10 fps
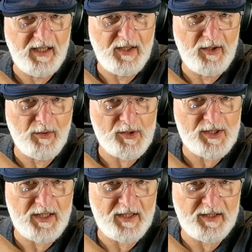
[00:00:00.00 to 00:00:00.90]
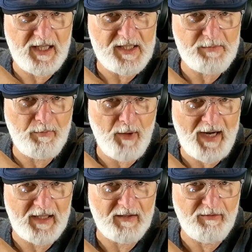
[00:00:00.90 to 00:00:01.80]
You'll see that this
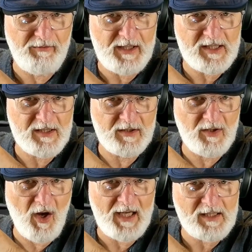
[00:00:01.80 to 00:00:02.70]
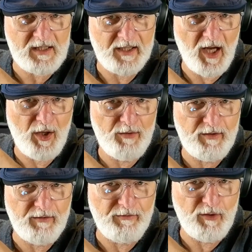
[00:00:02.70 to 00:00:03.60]
bracket fits nicely over the
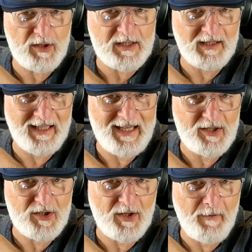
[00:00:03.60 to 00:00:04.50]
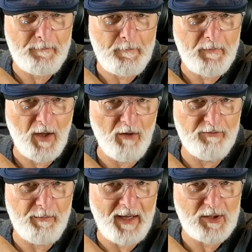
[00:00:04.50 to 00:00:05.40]
first ledge of the
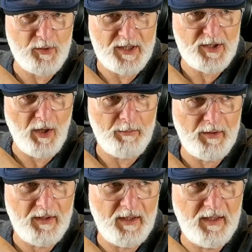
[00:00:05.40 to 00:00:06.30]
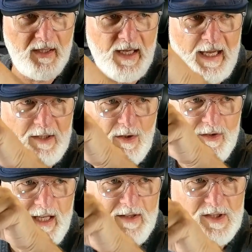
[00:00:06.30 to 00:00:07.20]
battery top and on
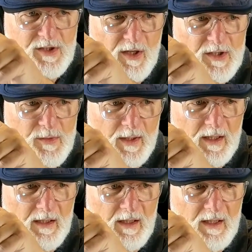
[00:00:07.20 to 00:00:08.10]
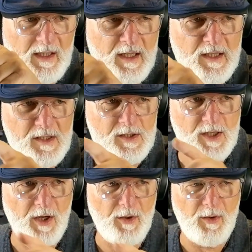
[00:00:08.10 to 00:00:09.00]
the other side as well.
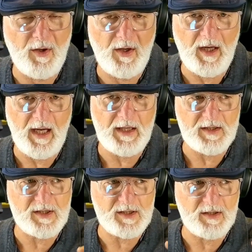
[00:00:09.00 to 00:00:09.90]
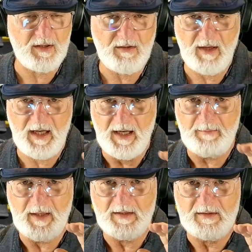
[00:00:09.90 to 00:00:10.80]
So it's
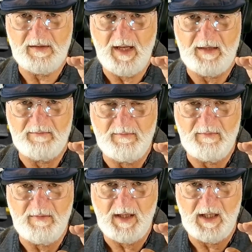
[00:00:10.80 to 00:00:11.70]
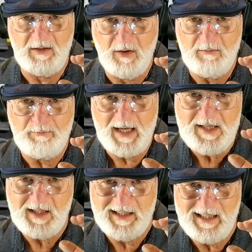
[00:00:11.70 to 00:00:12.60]
it
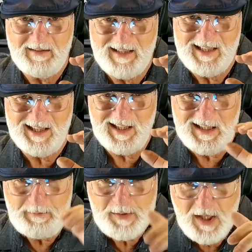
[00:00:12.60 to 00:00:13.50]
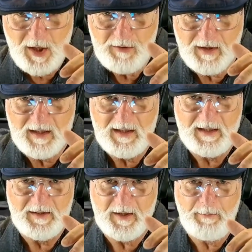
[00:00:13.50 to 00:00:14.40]
basically clips over
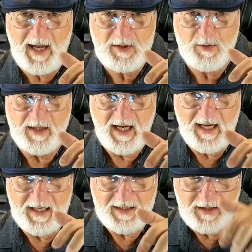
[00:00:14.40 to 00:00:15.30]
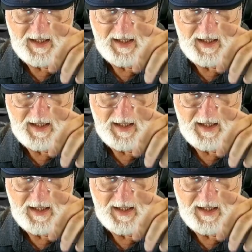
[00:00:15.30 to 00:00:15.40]
the battery and